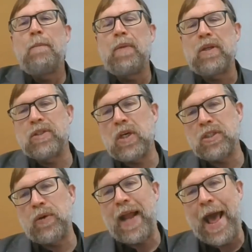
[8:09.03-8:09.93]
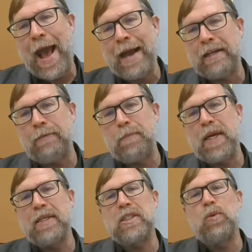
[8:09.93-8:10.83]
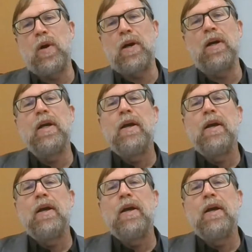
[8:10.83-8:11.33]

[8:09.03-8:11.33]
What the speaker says: but there's also an active piece where